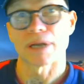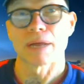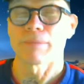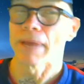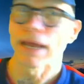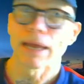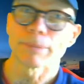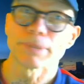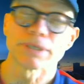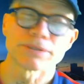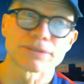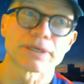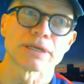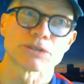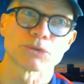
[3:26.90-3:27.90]
I'm happy to
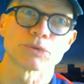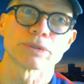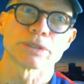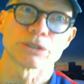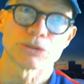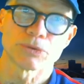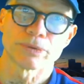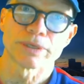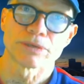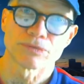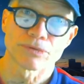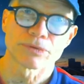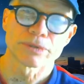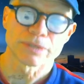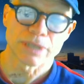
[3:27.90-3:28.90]
schedule you in
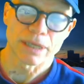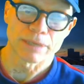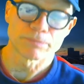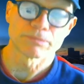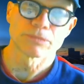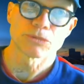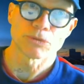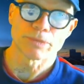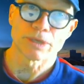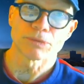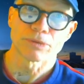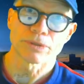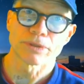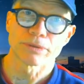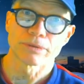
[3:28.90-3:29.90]
for a time to meet
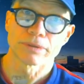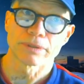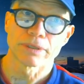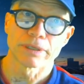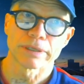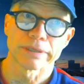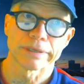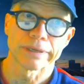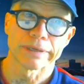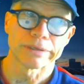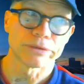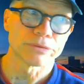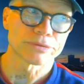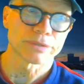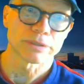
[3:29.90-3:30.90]
with you, and
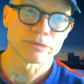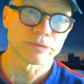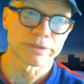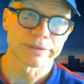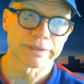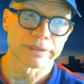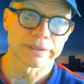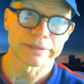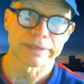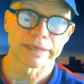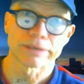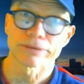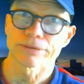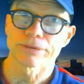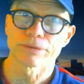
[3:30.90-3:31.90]
usually within a day
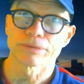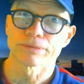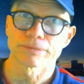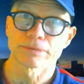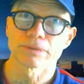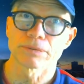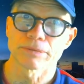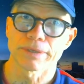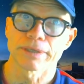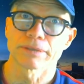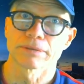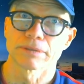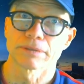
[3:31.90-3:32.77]
or two, okay?